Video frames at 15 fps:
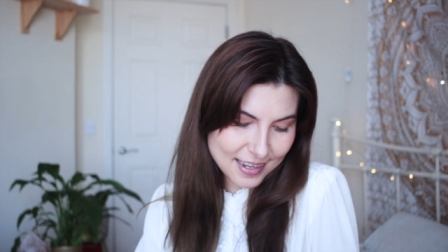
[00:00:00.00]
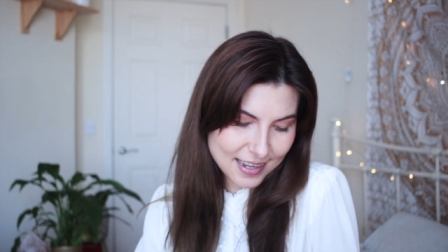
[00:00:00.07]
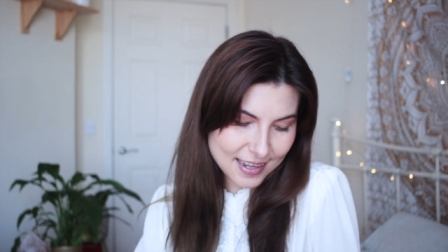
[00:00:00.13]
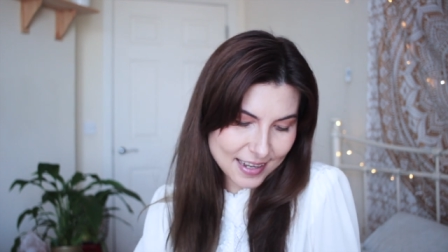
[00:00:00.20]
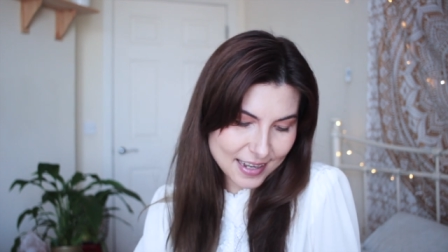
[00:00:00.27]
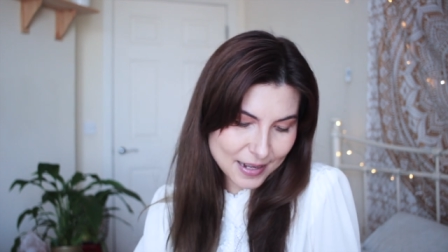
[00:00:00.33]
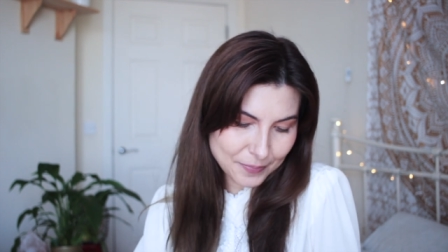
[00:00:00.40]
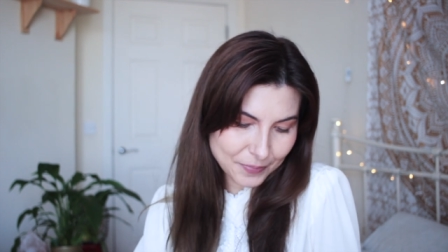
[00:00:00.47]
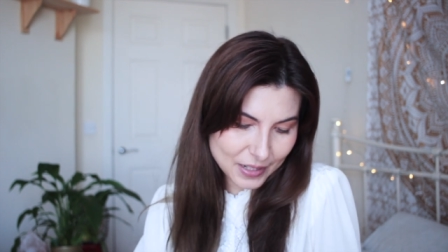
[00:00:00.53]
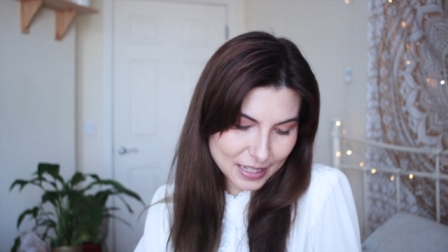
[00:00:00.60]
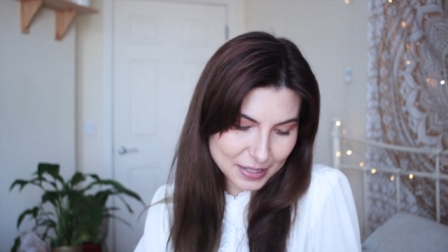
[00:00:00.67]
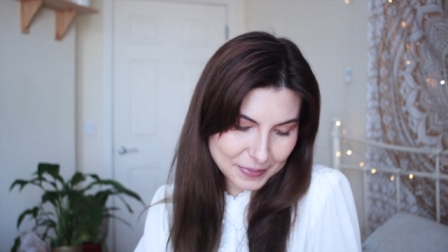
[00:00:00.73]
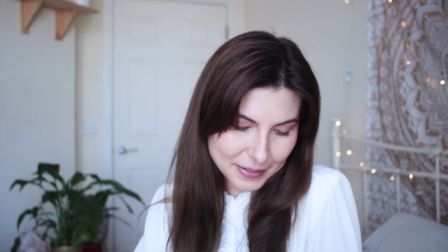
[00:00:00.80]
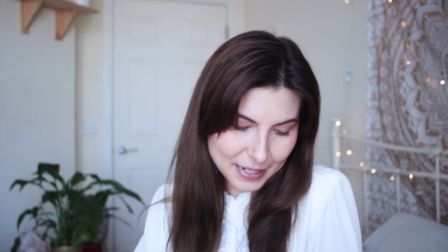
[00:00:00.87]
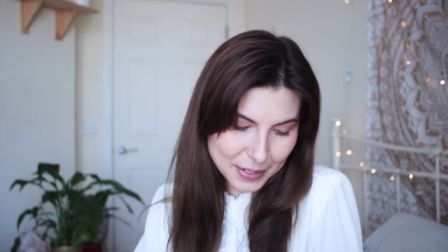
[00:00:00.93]
Um,
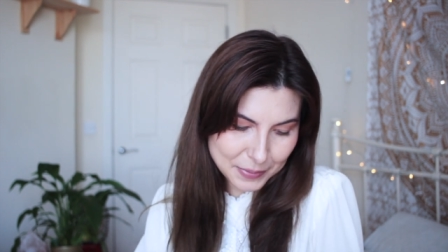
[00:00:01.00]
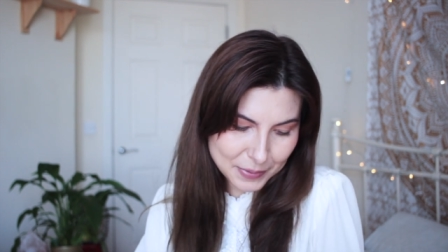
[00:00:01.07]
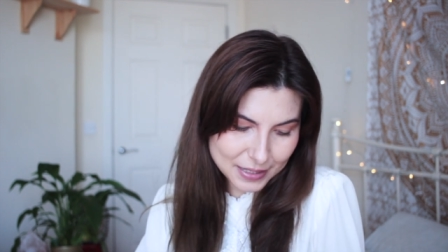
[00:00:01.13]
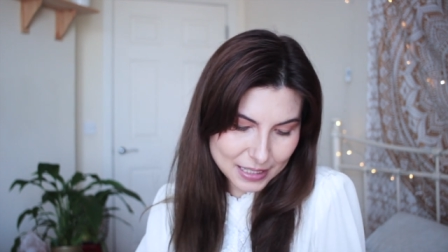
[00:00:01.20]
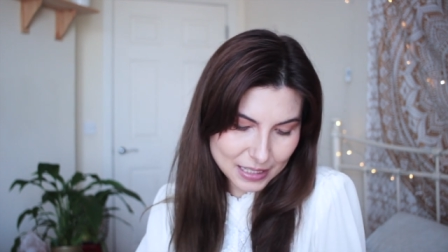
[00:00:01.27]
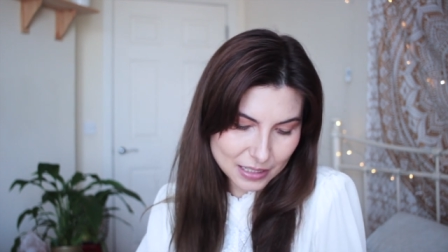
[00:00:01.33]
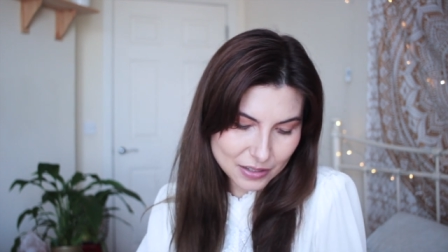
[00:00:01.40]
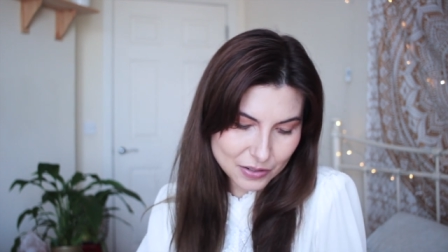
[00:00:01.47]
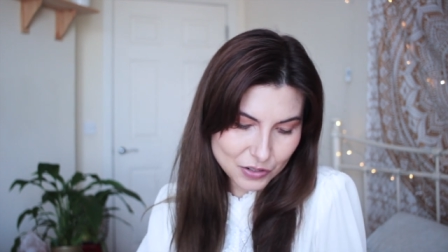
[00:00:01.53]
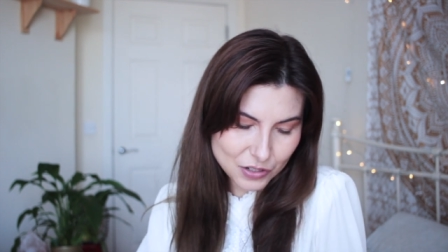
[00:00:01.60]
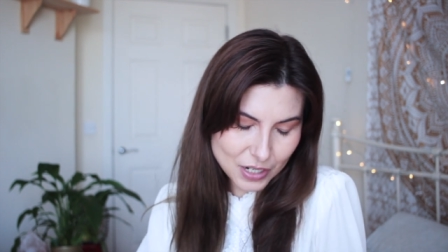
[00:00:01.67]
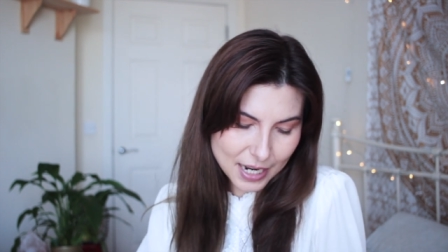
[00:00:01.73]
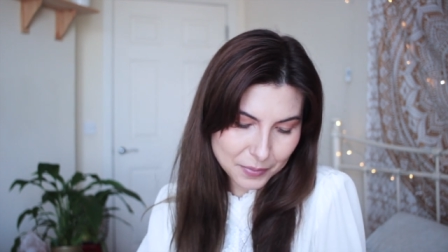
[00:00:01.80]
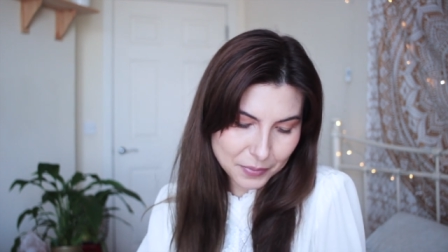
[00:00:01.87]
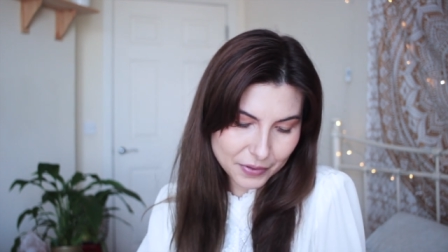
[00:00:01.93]
that's why I wanted to
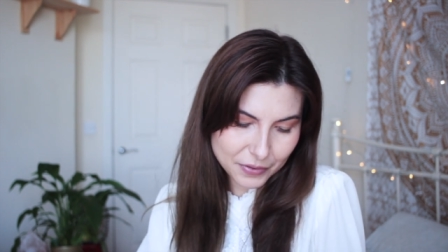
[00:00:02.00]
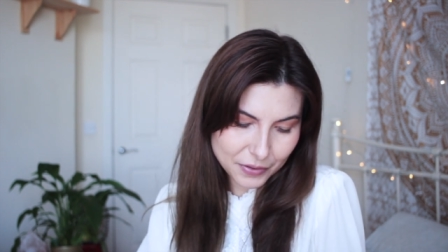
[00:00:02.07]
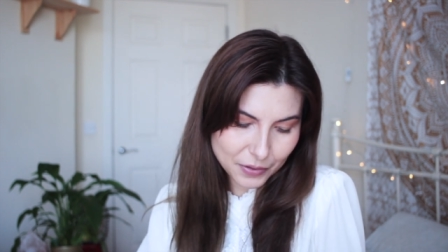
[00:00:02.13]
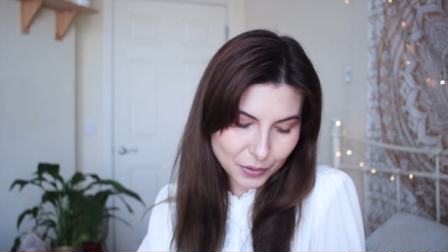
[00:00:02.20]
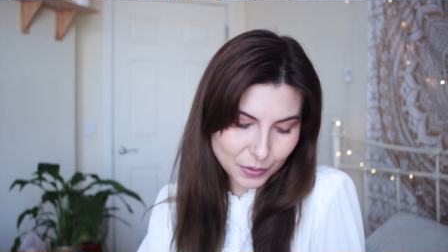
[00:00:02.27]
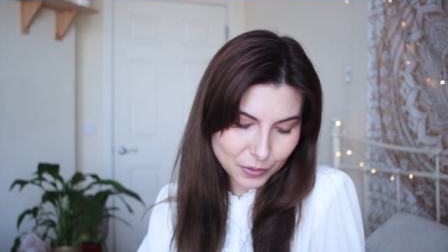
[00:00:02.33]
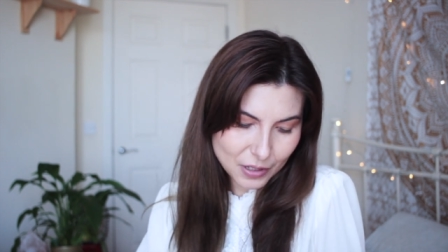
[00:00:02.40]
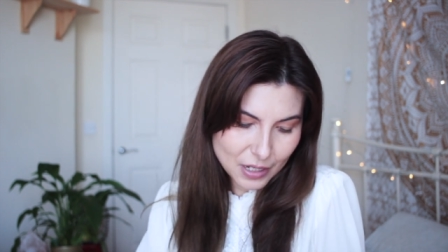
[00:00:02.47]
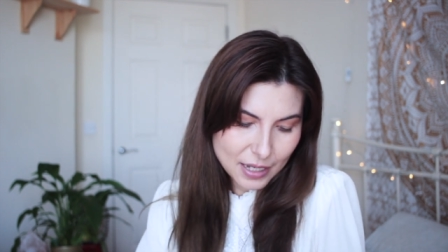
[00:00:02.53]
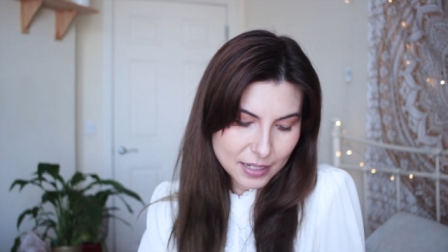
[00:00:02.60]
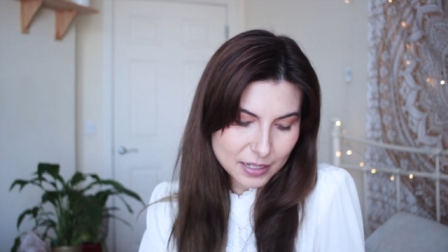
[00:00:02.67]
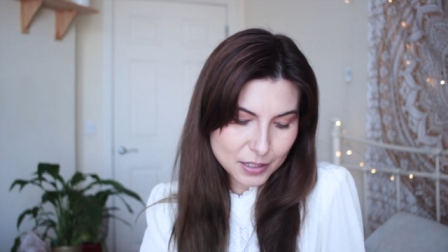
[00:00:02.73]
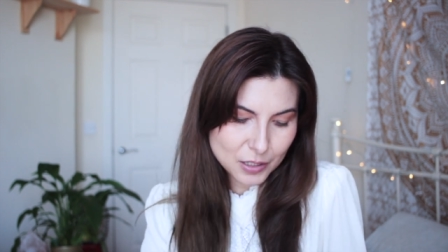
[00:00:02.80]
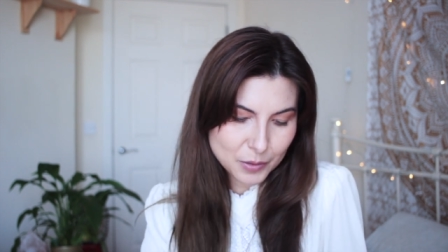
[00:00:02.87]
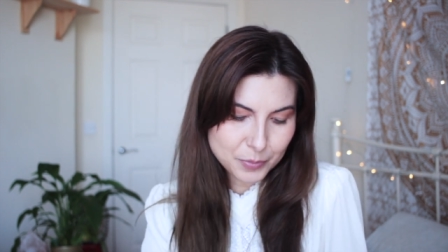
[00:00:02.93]
share with you.
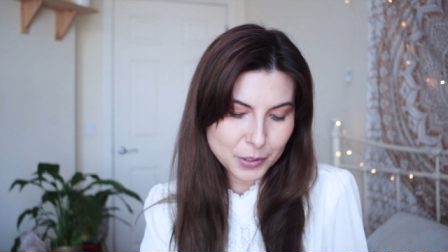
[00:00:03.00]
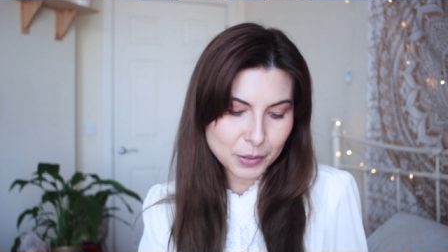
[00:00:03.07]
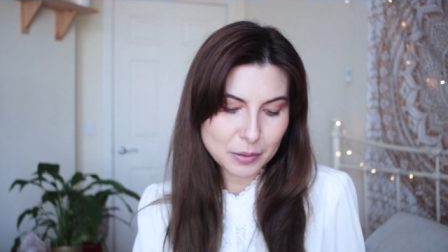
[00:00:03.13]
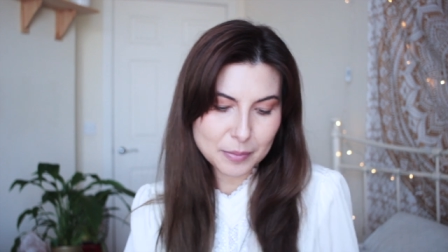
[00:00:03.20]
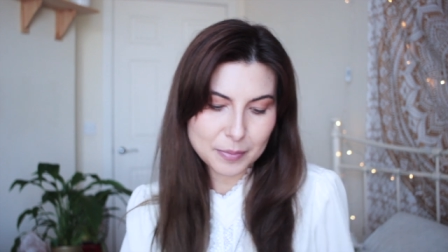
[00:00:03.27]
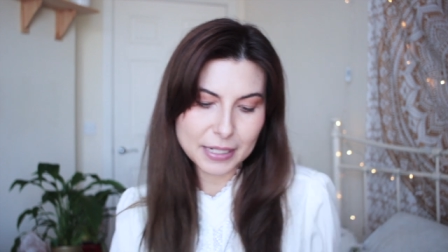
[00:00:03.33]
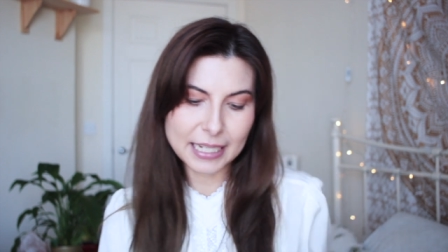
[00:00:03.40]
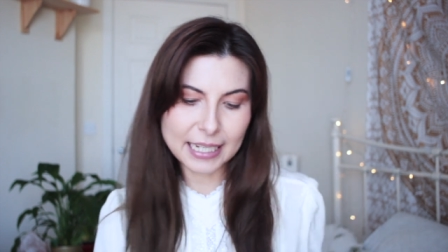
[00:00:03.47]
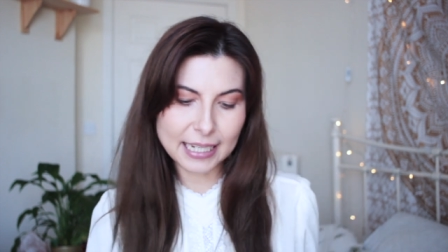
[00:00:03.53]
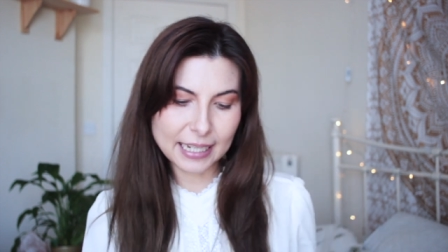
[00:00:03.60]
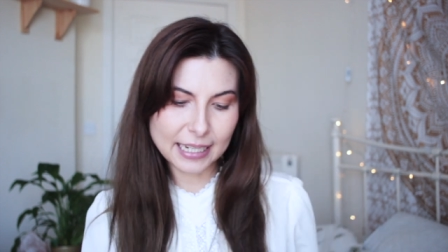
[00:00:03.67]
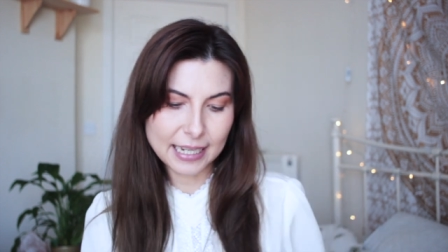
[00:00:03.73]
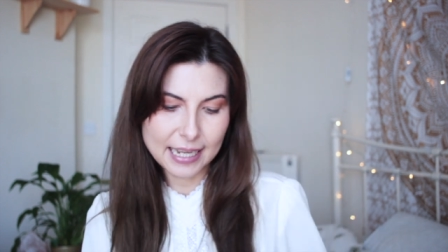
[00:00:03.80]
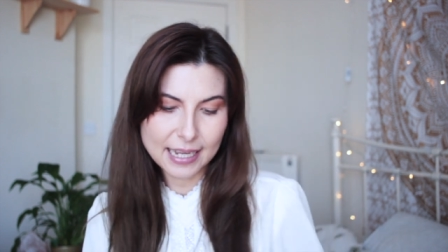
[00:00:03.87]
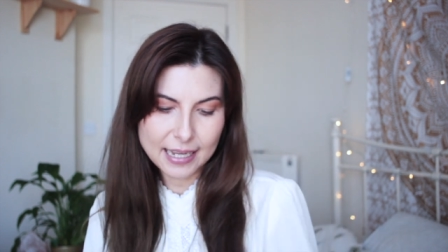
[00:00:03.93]
So
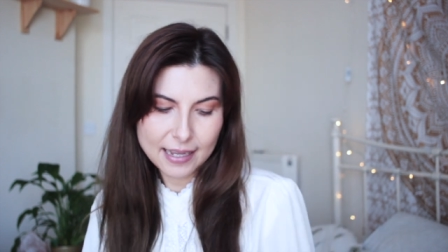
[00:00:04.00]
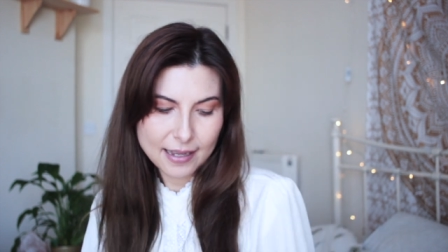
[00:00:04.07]
probably